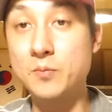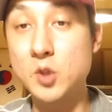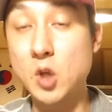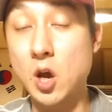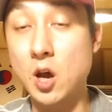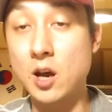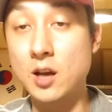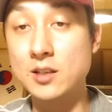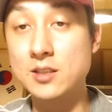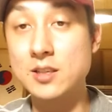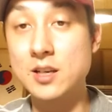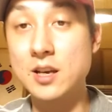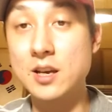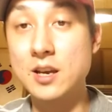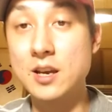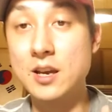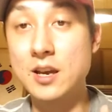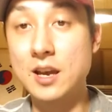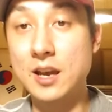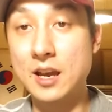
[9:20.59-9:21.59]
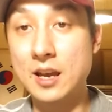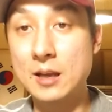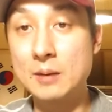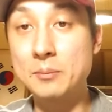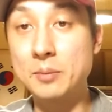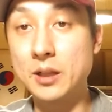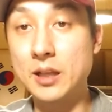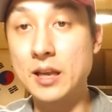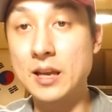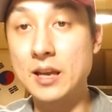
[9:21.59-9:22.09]
taught
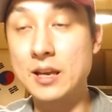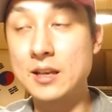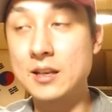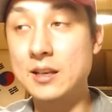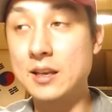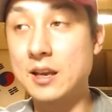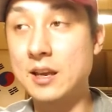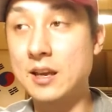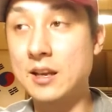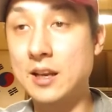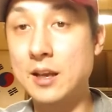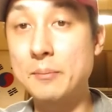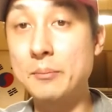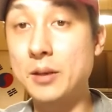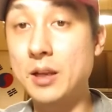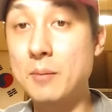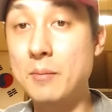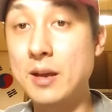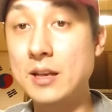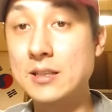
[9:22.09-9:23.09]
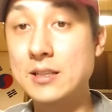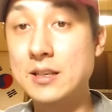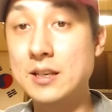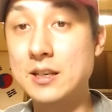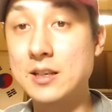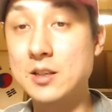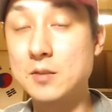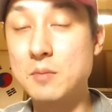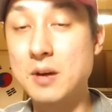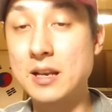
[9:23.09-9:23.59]
and played and implemented
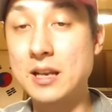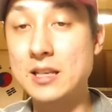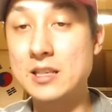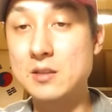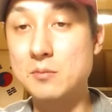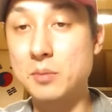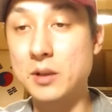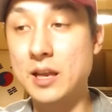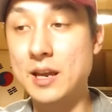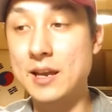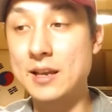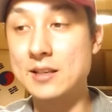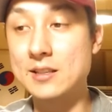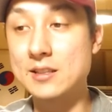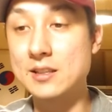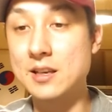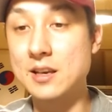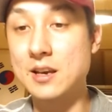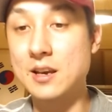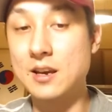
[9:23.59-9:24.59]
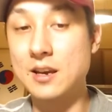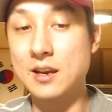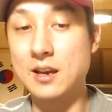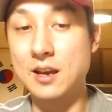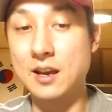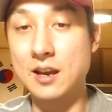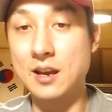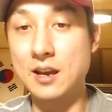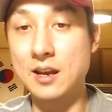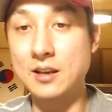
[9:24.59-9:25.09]
into my lesson plans,
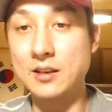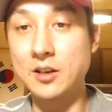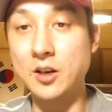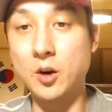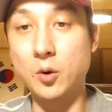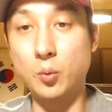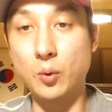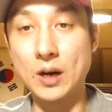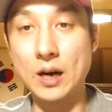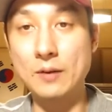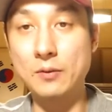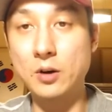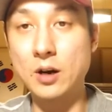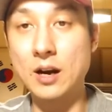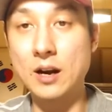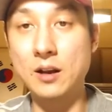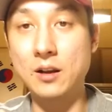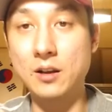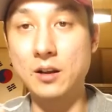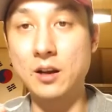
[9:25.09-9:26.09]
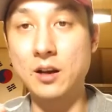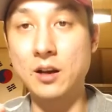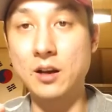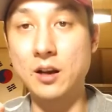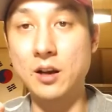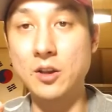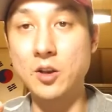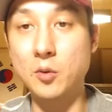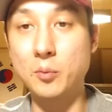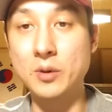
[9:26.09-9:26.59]
and, you know, whatever
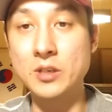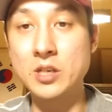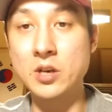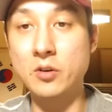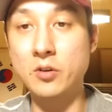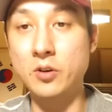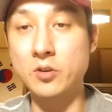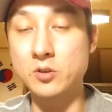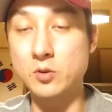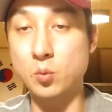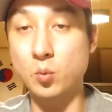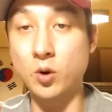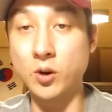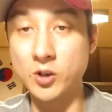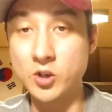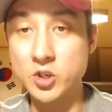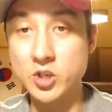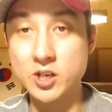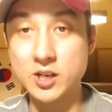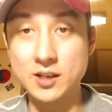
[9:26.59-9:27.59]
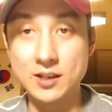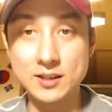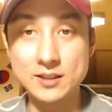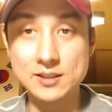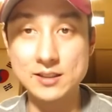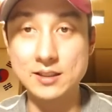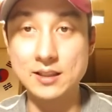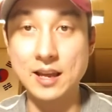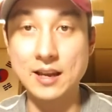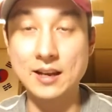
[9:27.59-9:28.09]
other materials,
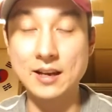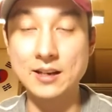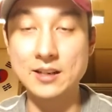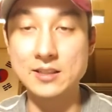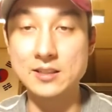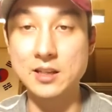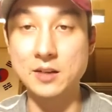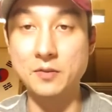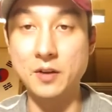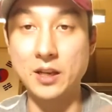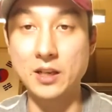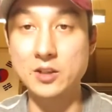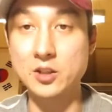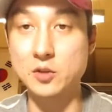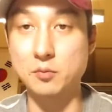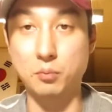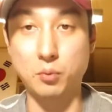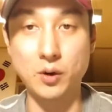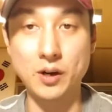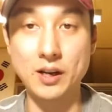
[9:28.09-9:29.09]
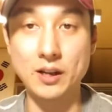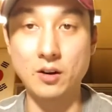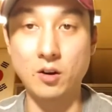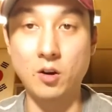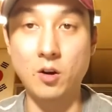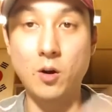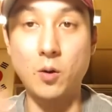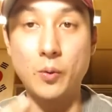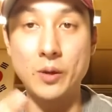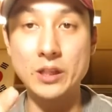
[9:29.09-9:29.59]
worksheets and that kind of stuff, I can just bring it
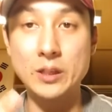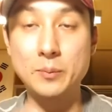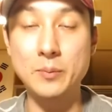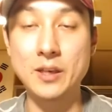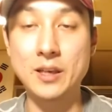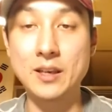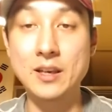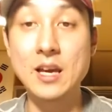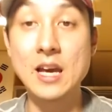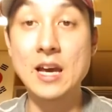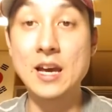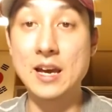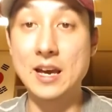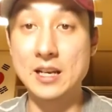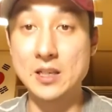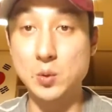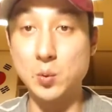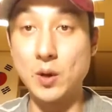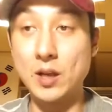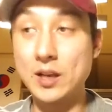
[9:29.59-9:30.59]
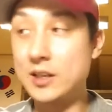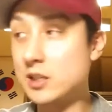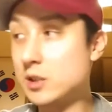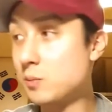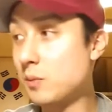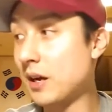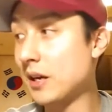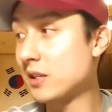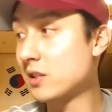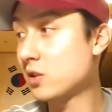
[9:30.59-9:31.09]
all with me, as well
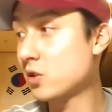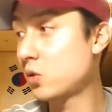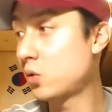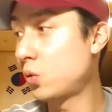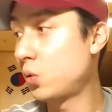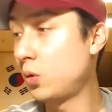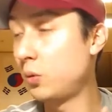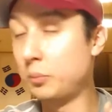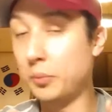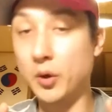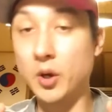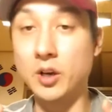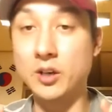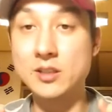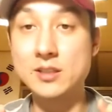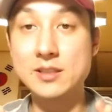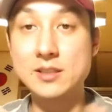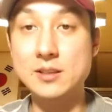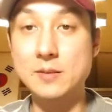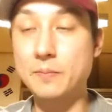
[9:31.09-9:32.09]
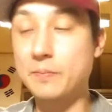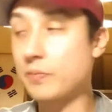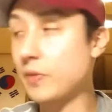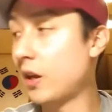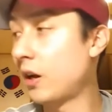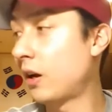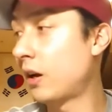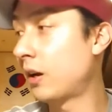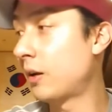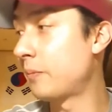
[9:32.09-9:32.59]
as my school books.
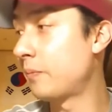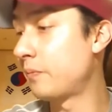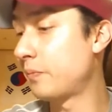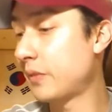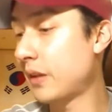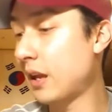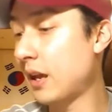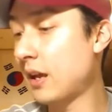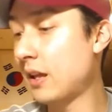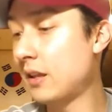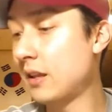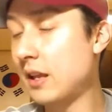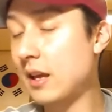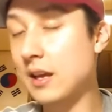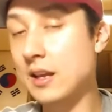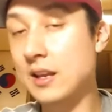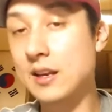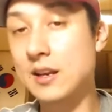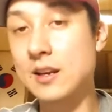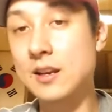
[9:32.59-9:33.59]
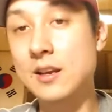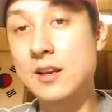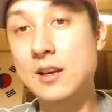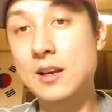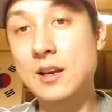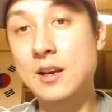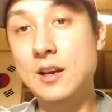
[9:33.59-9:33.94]
And then